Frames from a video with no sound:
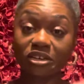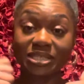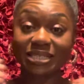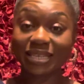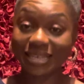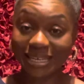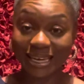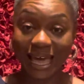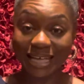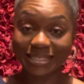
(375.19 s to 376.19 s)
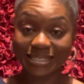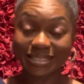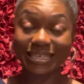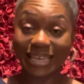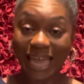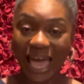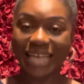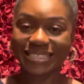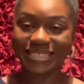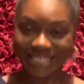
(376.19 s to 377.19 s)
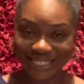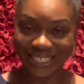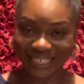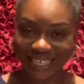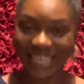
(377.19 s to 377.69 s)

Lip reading: skin elasticity.